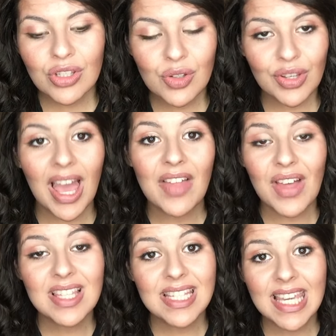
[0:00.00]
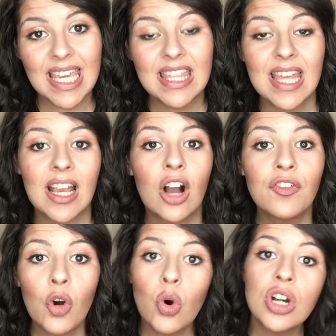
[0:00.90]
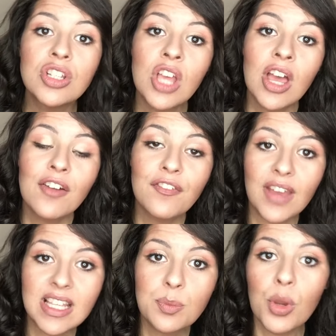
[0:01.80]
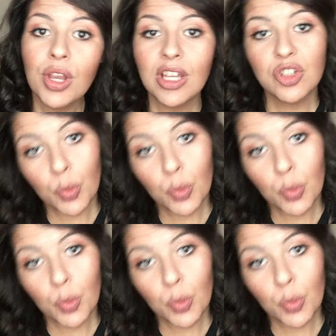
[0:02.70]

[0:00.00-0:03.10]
so yeah, that's the key thing. Of course, Facebook and